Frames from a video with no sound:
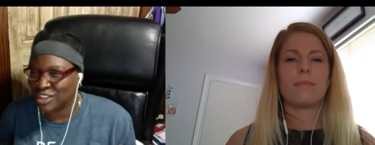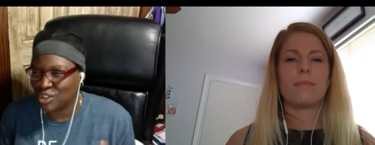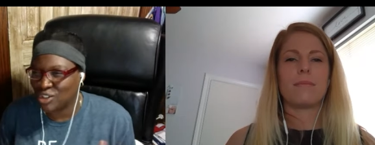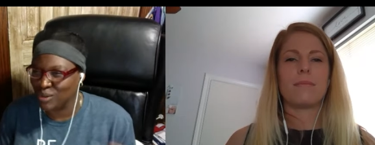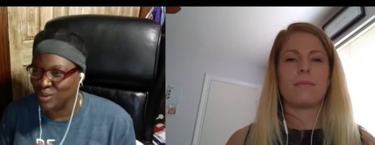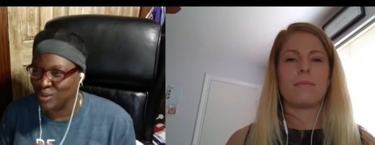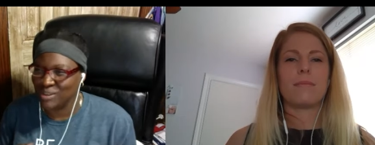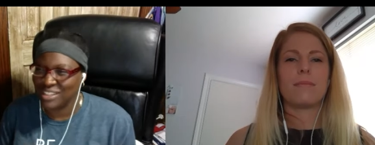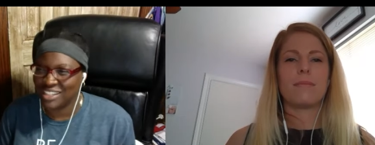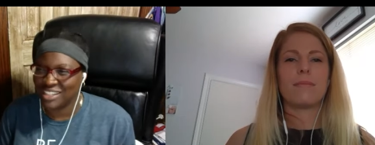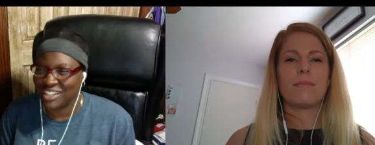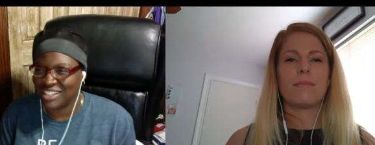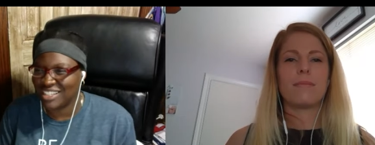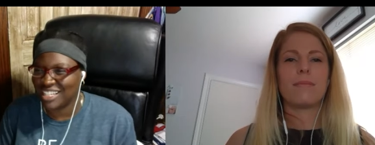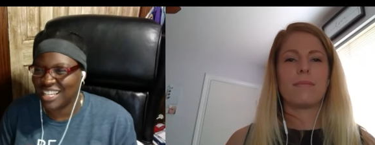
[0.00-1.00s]
Speaker 1: 2s
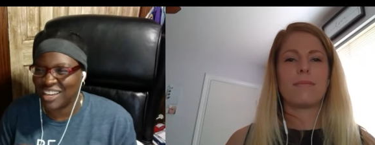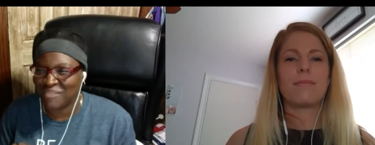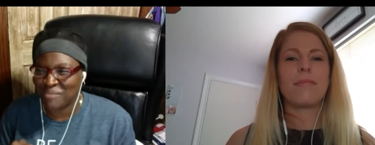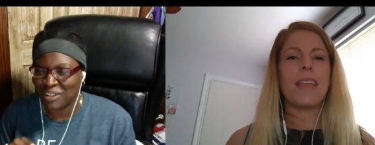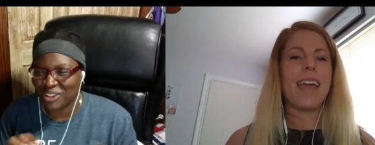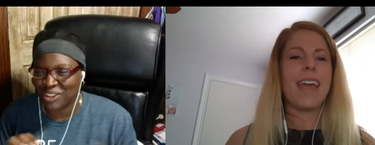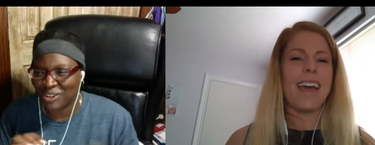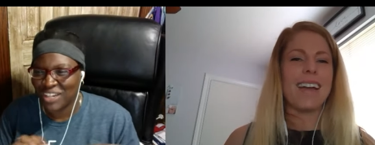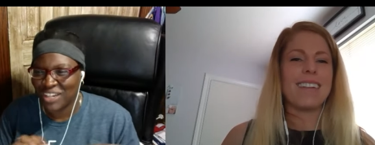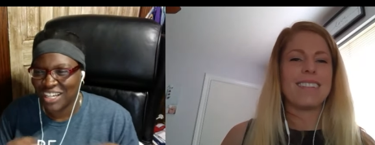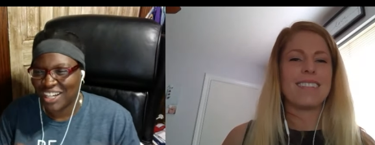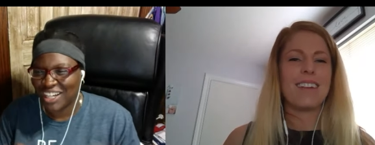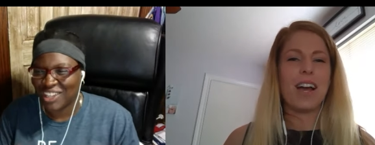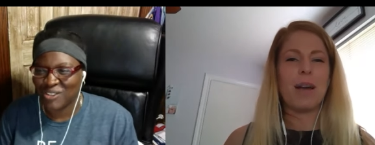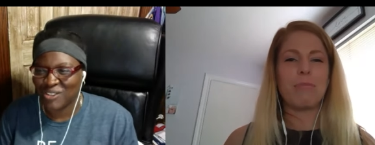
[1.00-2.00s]
just to give them a little
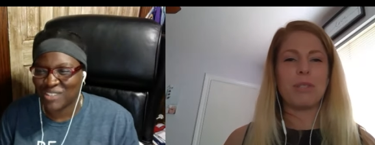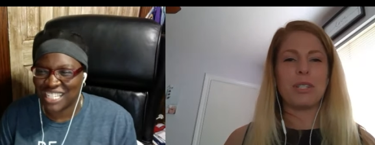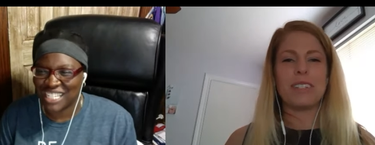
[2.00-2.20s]
teaser.